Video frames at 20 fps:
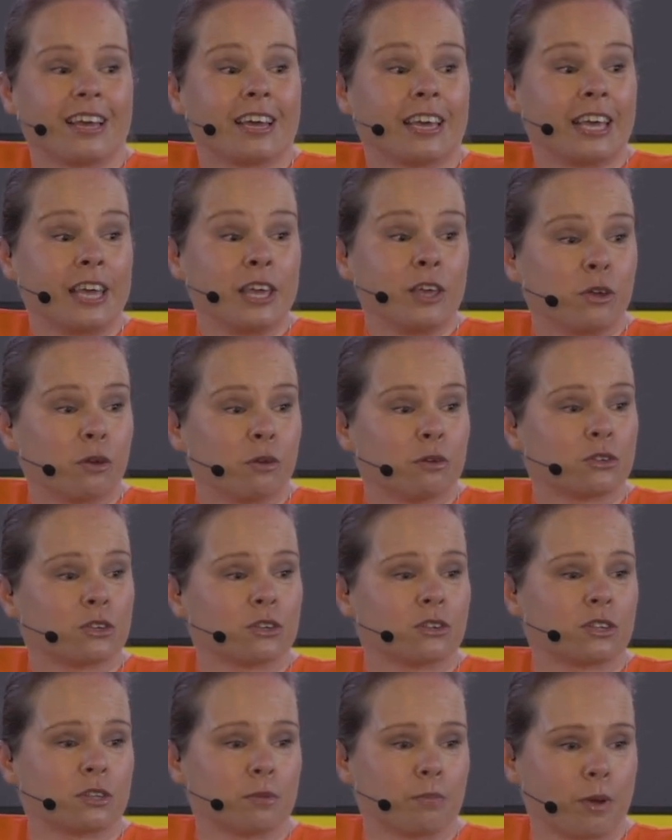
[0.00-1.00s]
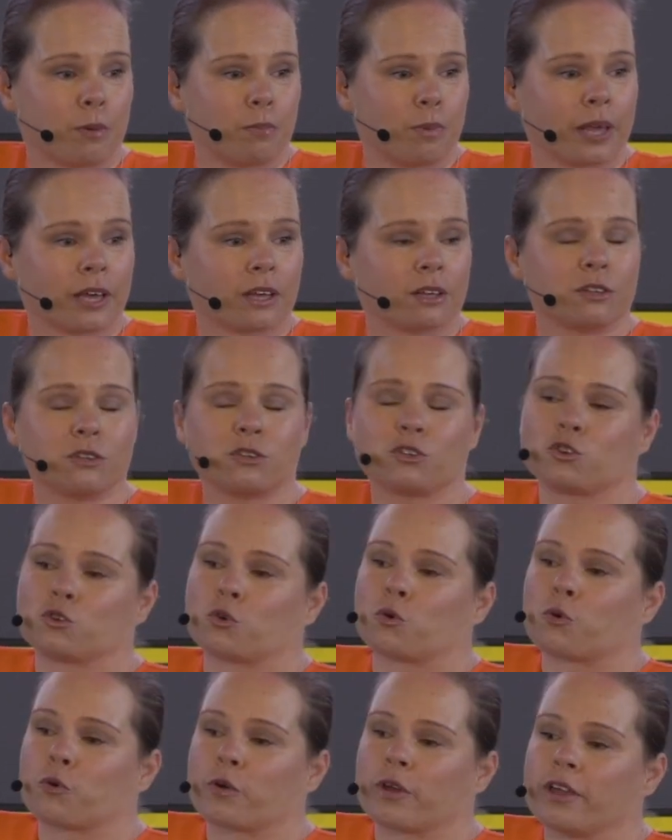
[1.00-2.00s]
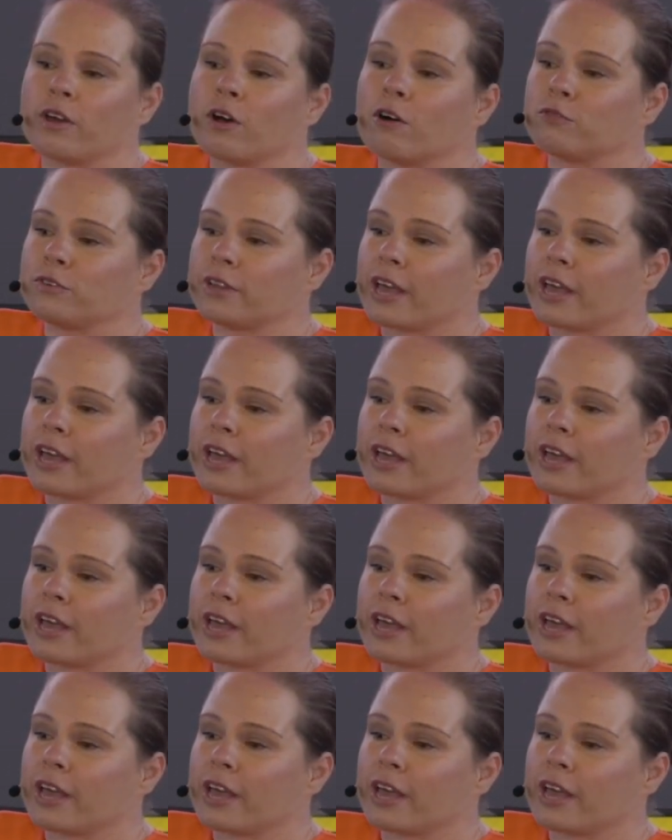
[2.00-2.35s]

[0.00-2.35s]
He uses the biblical story of